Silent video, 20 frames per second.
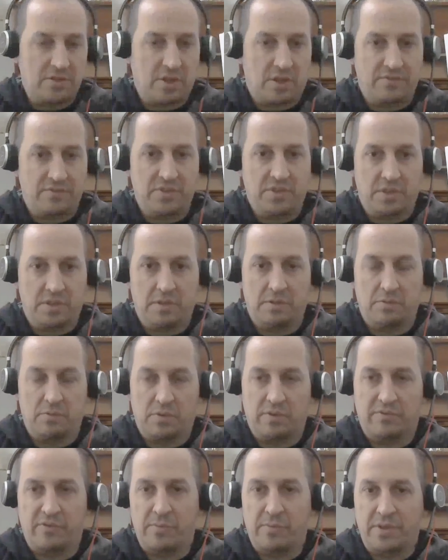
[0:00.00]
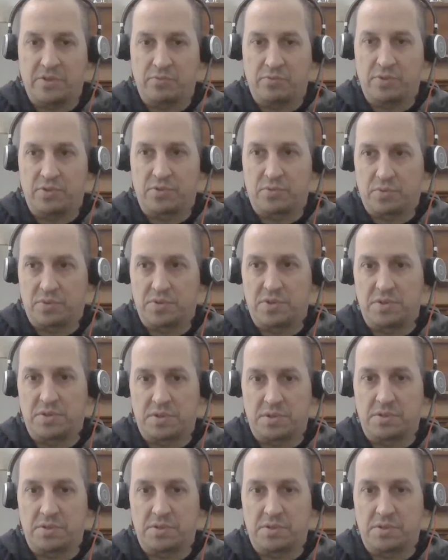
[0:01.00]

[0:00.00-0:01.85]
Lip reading: is obviously one of our best resources